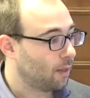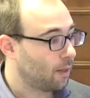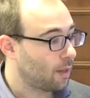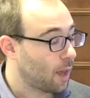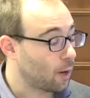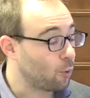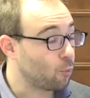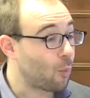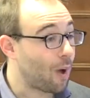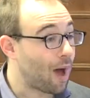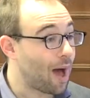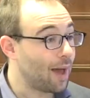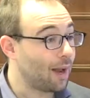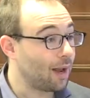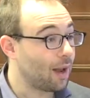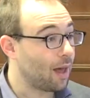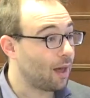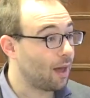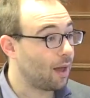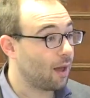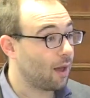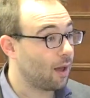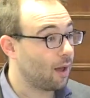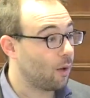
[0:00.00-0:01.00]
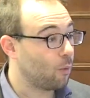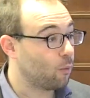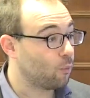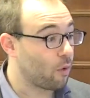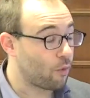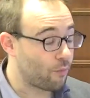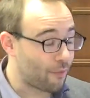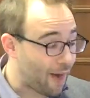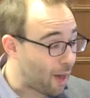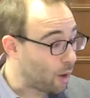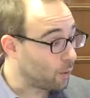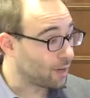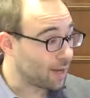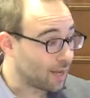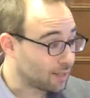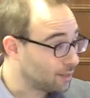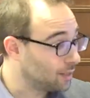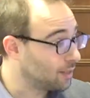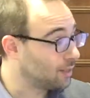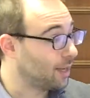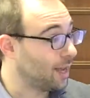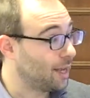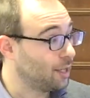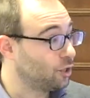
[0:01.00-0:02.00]
And while without
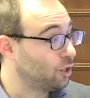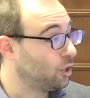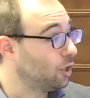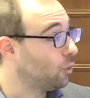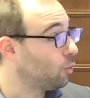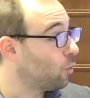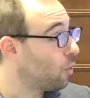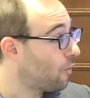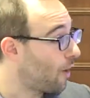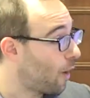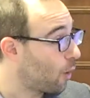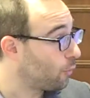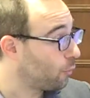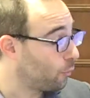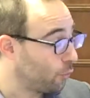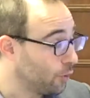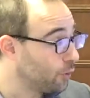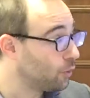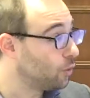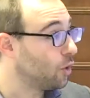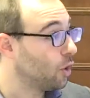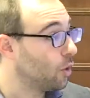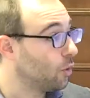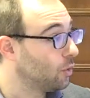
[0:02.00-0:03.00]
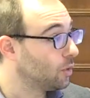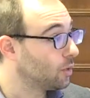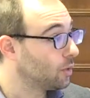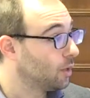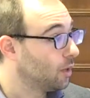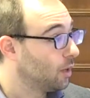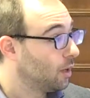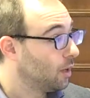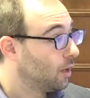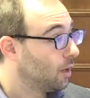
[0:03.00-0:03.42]
hesitation and without footnote,